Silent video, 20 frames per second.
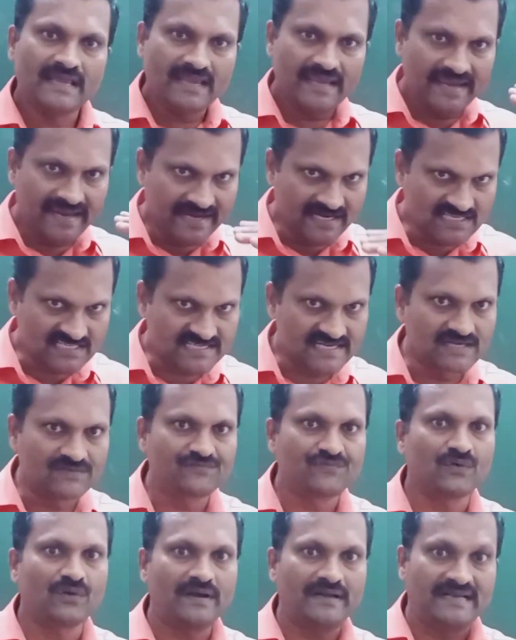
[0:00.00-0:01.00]
Instead,
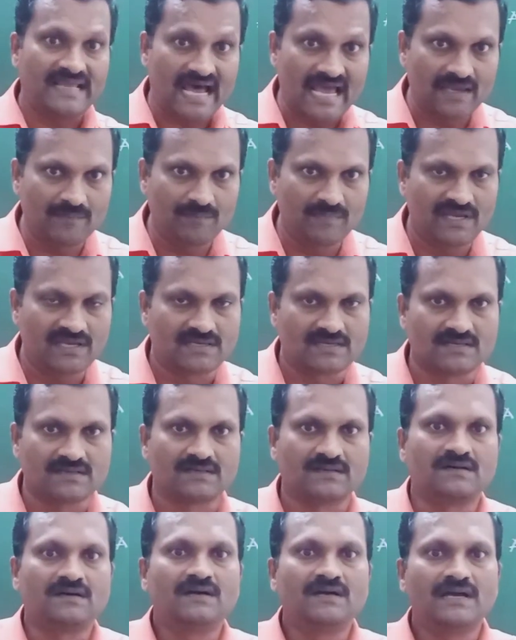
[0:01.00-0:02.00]
for
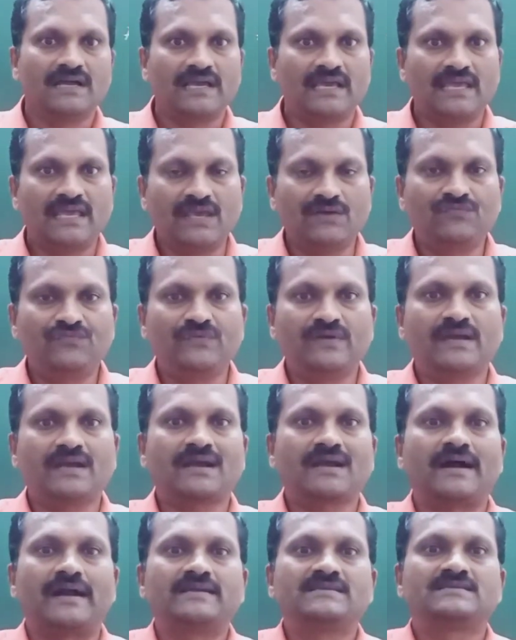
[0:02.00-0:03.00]
diameter, if we
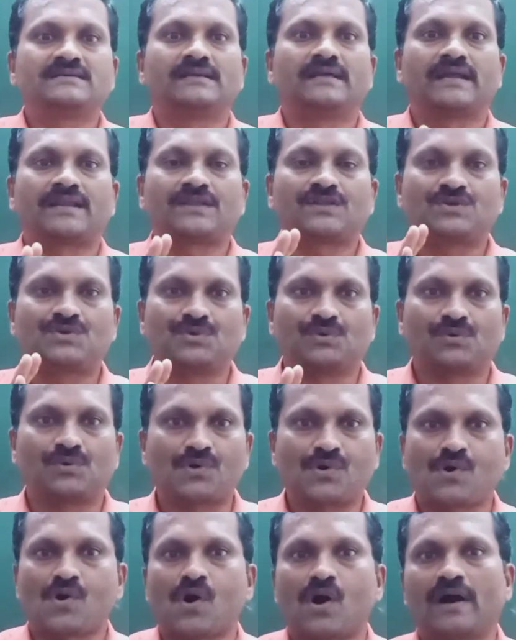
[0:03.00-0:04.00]
consider two
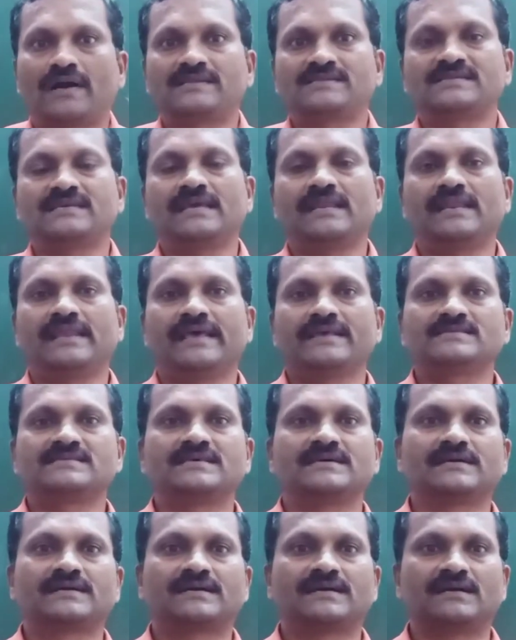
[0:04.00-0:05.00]
chords in a
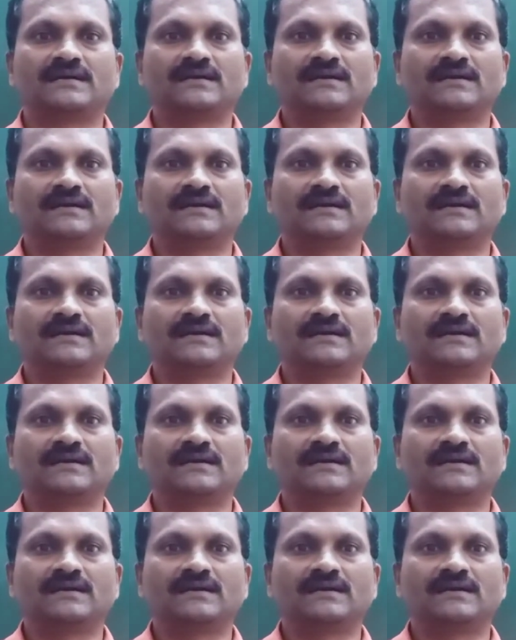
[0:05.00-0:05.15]
circle,